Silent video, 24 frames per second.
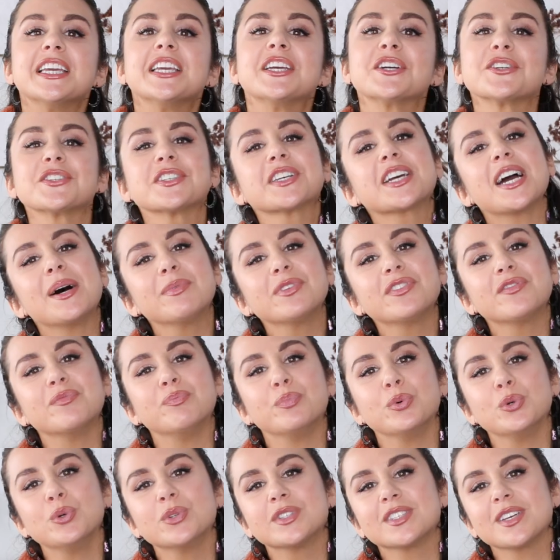Here's a couple of
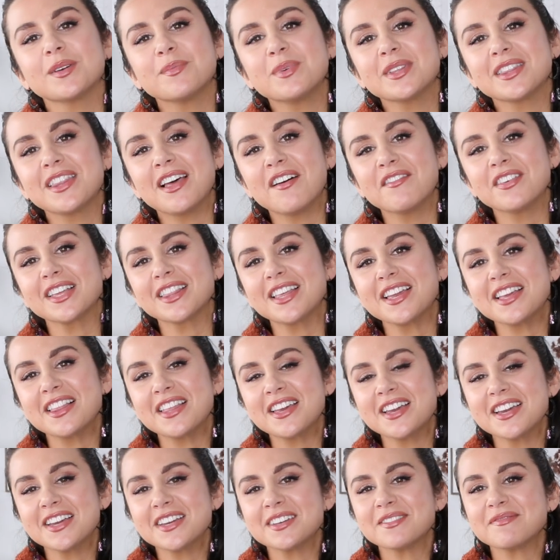boots I've been loving
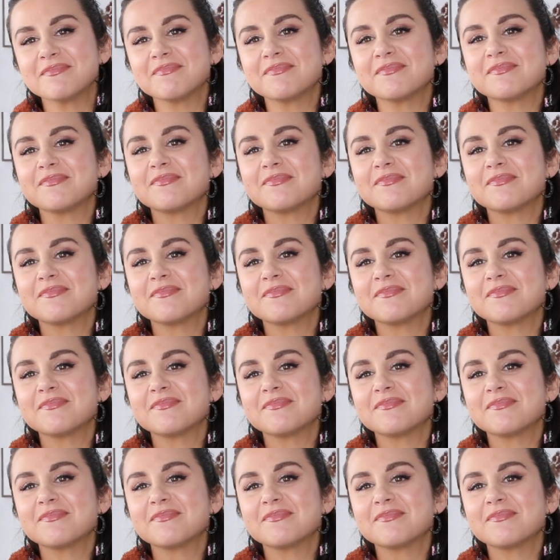lately.